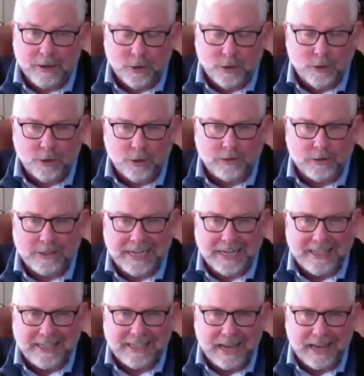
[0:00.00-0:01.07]
you don't
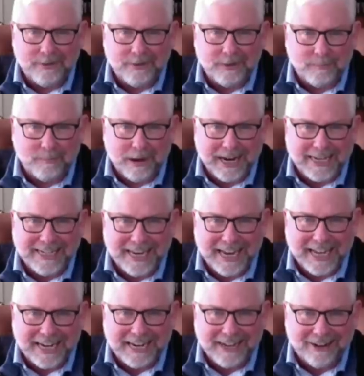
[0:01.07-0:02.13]
see 7 of my
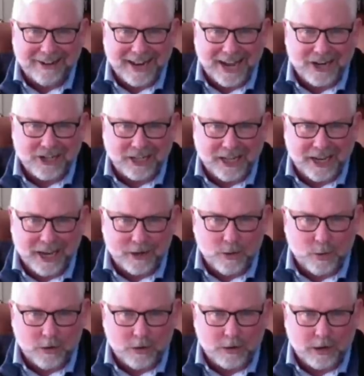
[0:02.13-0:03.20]
10 internationally
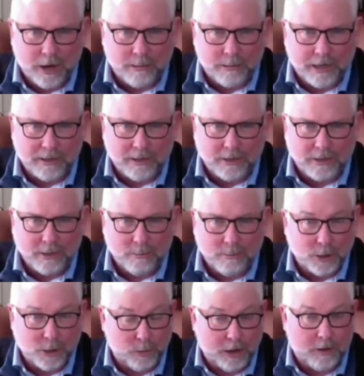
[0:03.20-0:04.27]
headquartered companies
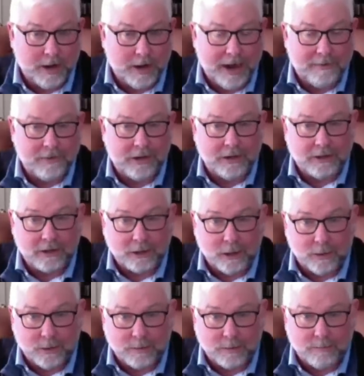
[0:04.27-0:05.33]
because we don't have to
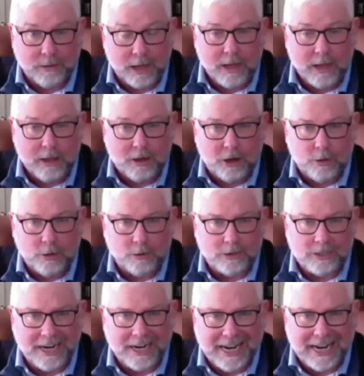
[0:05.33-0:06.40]
disclose them. You don't
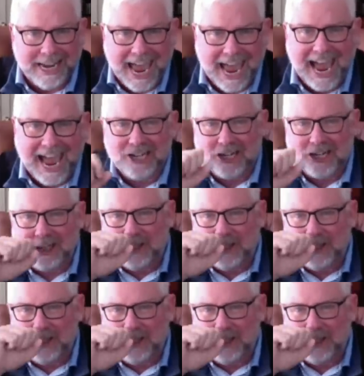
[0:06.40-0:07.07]
see any cash